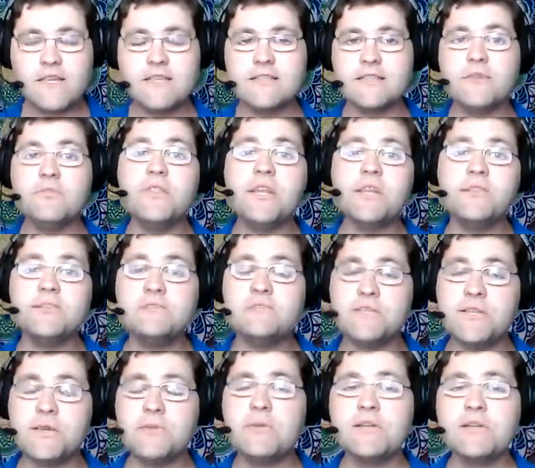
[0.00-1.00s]
So thank you
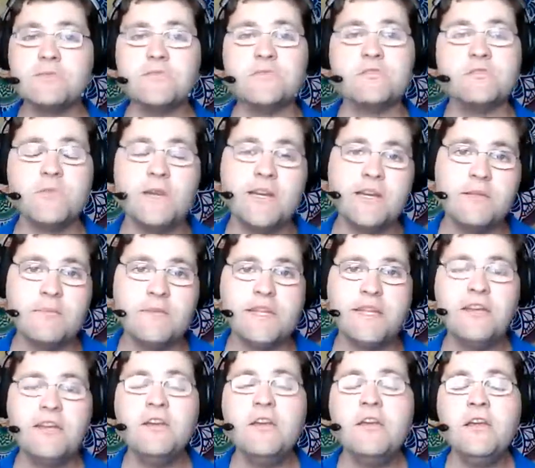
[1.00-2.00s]
so much for joining
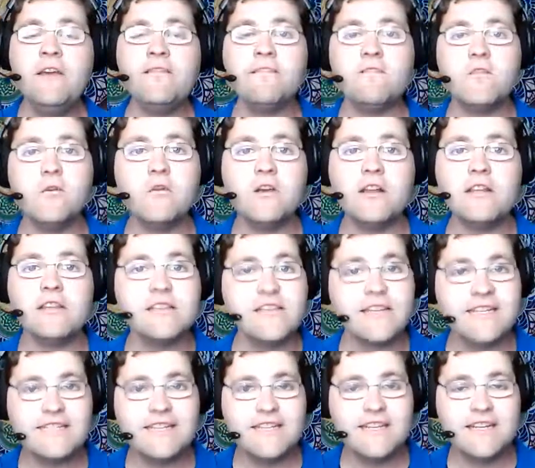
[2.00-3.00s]
me for
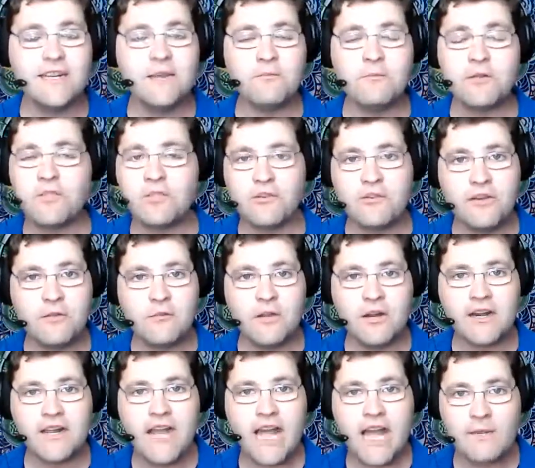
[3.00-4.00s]
lesson number
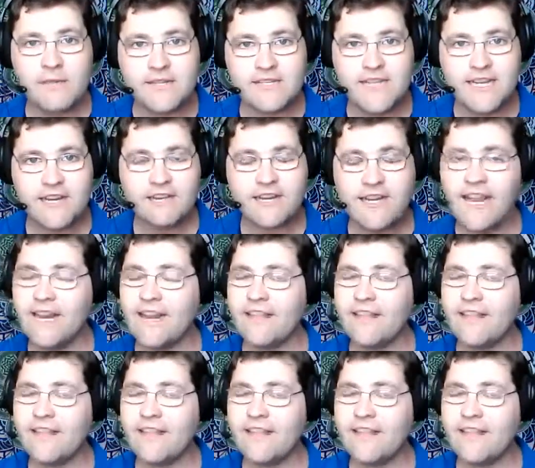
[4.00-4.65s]
31 commentary,